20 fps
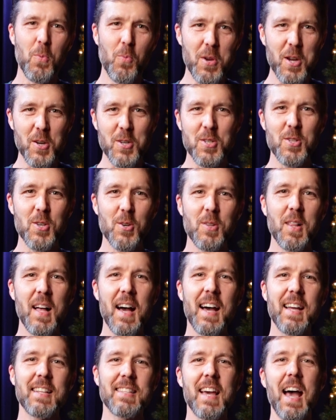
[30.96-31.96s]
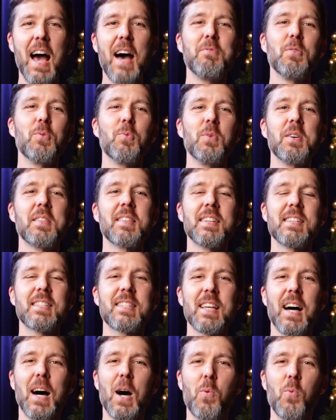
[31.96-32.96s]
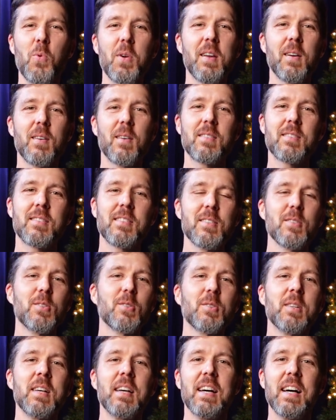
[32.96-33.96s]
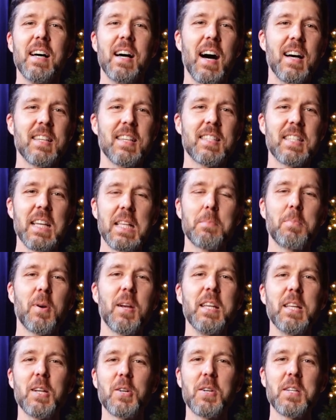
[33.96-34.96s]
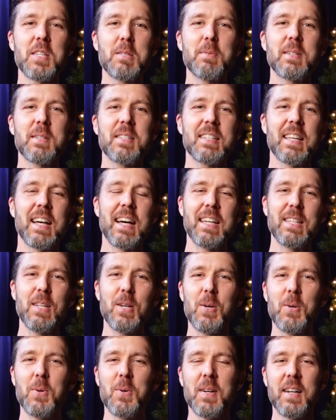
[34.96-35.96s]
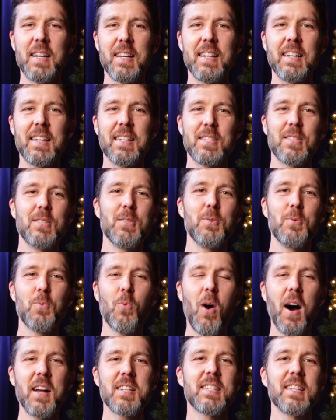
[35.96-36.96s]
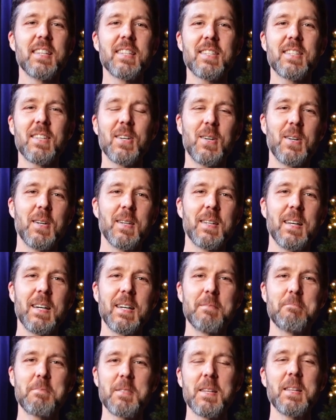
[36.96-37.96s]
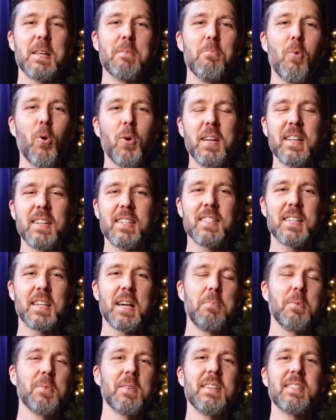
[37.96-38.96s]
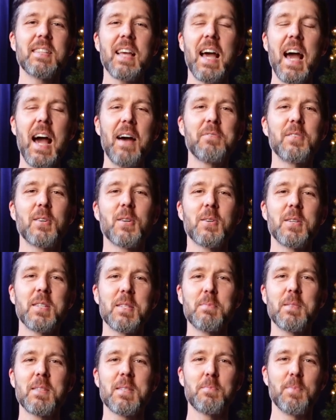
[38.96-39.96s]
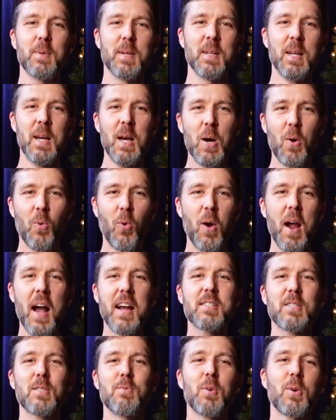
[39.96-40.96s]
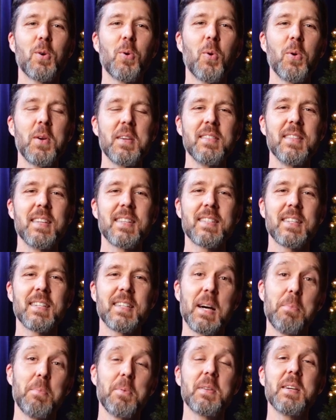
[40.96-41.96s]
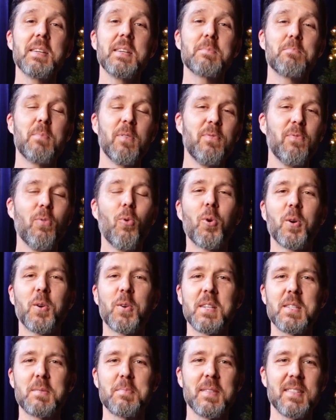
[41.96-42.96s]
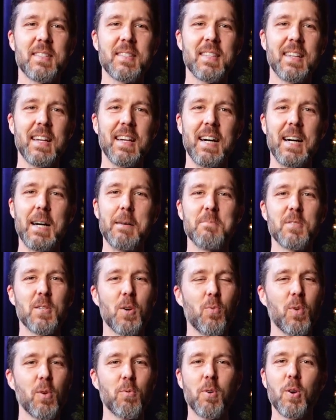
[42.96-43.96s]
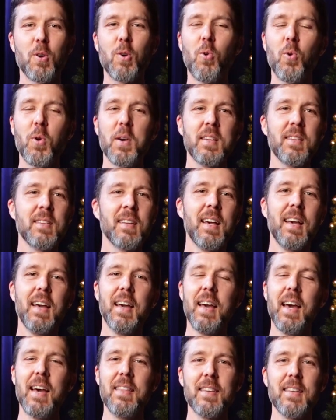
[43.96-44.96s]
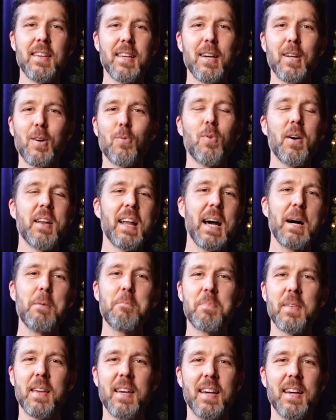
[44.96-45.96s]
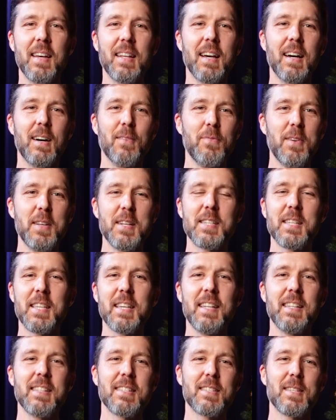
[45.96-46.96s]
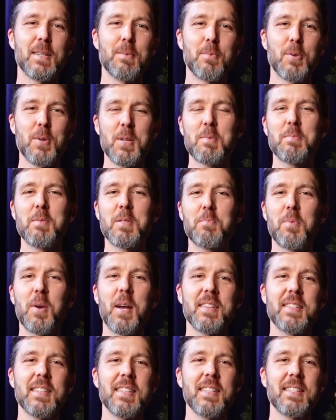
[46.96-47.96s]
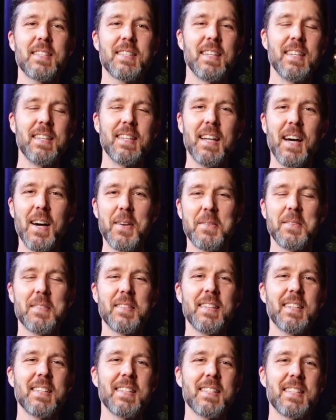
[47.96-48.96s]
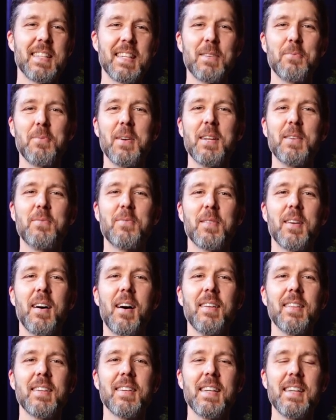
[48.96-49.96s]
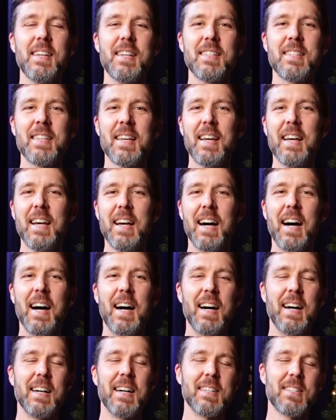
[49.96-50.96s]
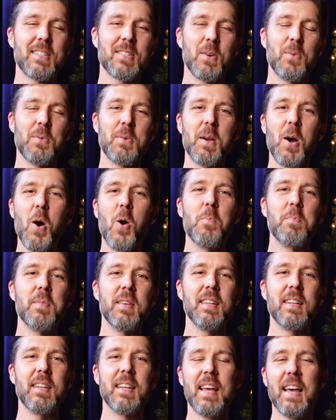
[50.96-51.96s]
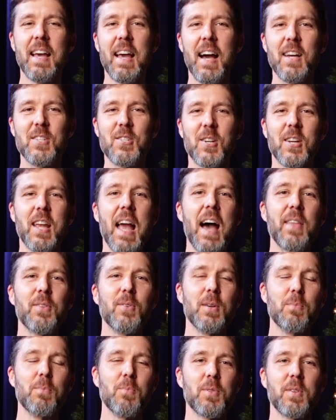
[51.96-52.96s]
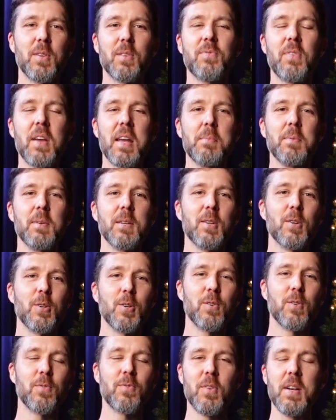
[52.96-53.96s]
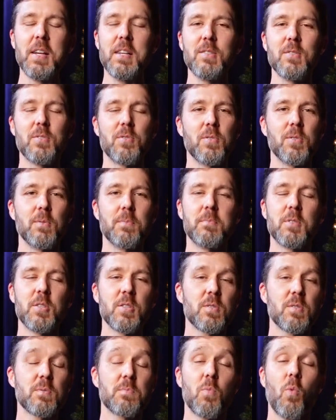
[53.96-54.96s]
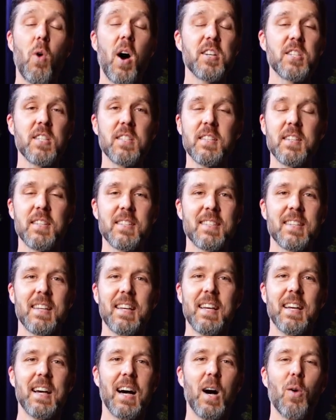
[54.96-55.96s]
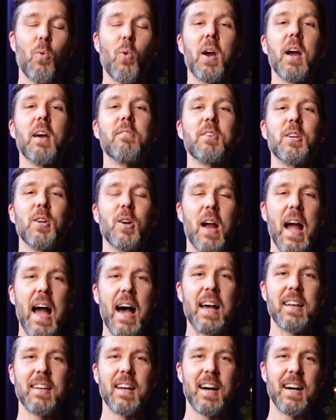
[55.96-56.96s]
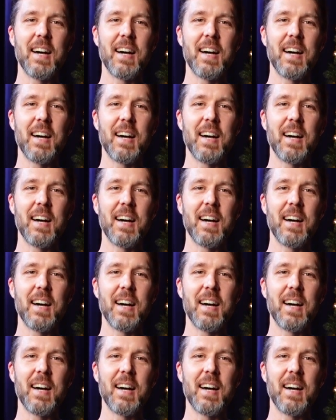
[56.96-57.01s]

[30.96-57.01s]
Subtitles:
We are so glad to have you with us. We are still celebrating Christmas. I know as you watch this on Sunday morning, it's a couple days after Christmas, but we're actually recording this a couple days before Christmas. So we're recording and then going to run out and finish getting some Christmas presents and other things to get ready for the holidays. So we hope that as you're gathering with your family or your friends or just watching this, wherever you're at,